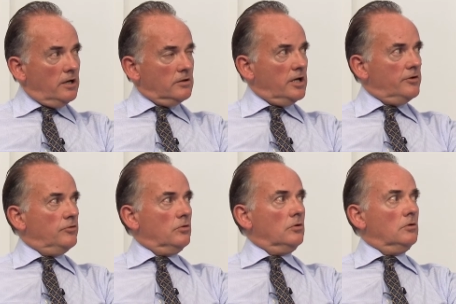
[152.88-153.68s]
and
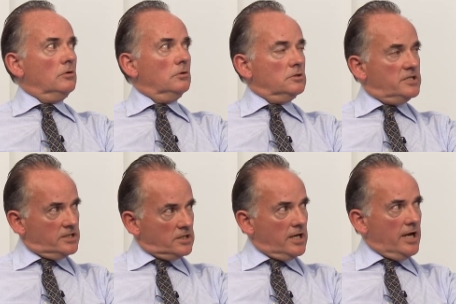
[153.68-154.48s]
therefore
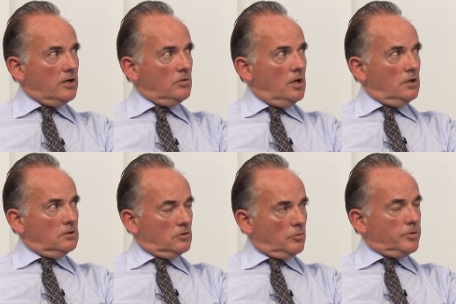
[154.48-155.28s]
disallow
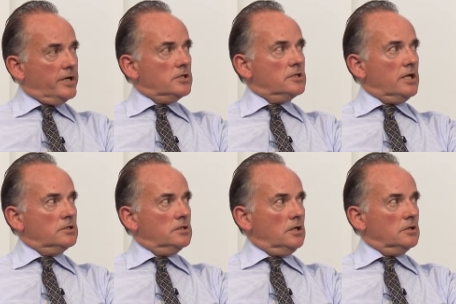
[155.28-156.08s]
the corporation
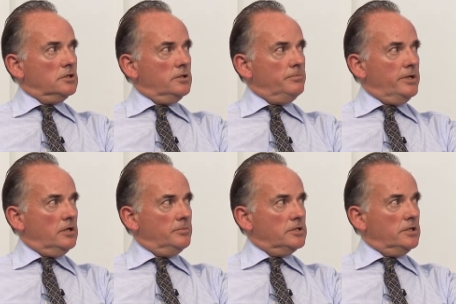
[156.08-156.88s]
tax deduction in
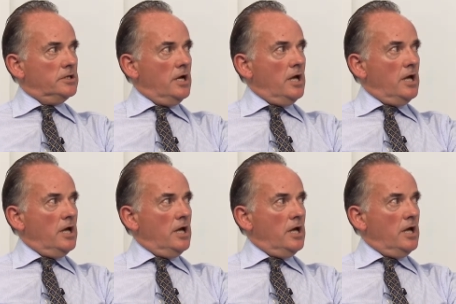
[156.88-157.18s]
B Limited.